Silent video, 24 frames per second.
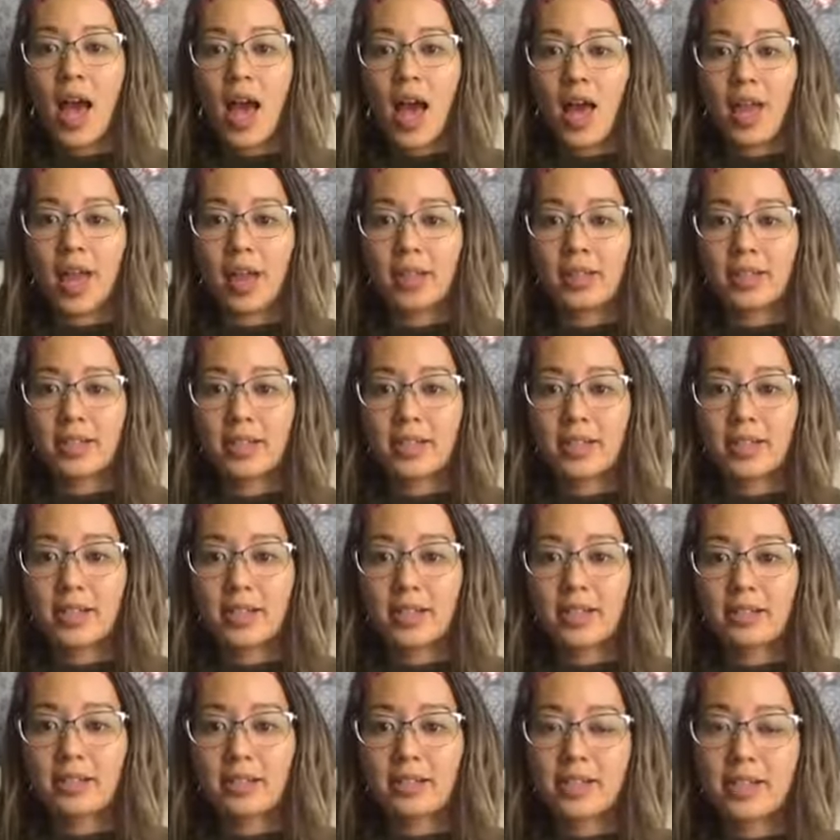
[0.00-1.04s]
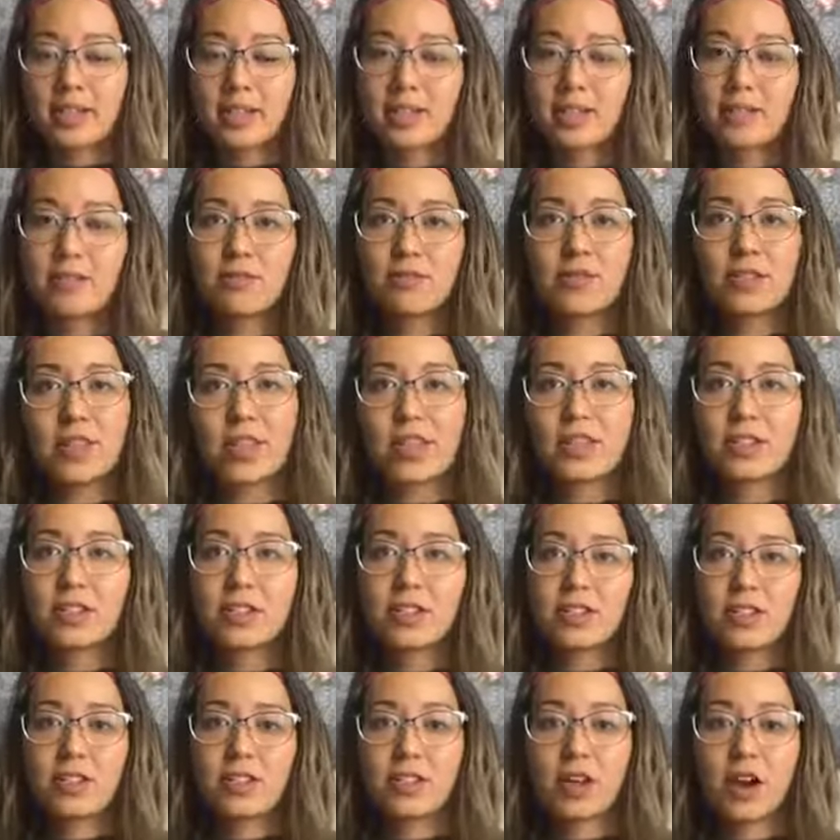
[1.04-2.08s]
And this is in relation
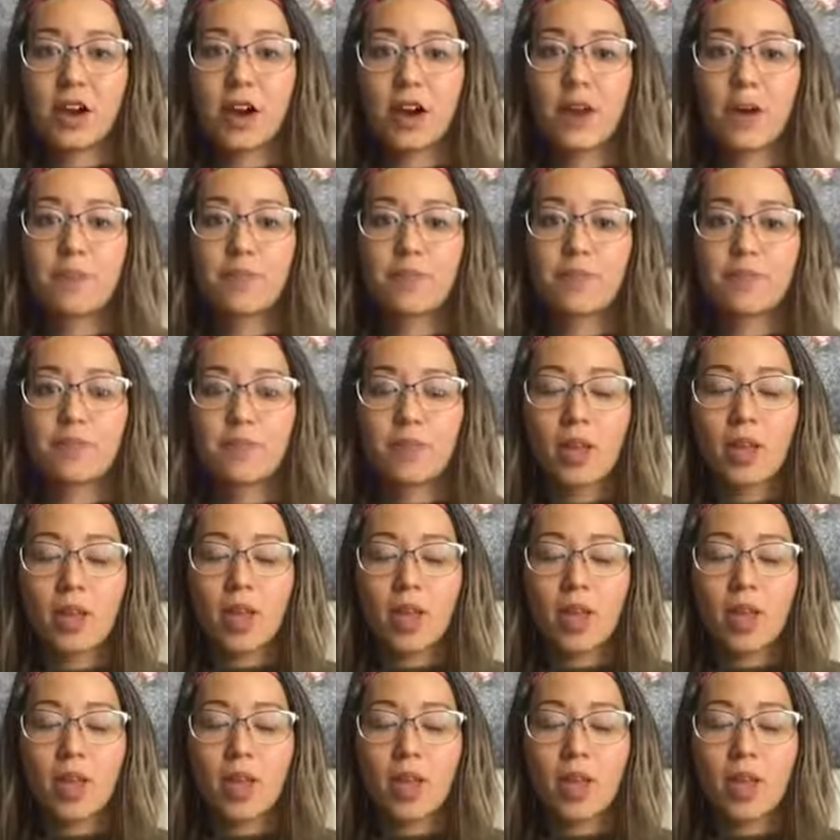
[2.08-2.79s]
to time.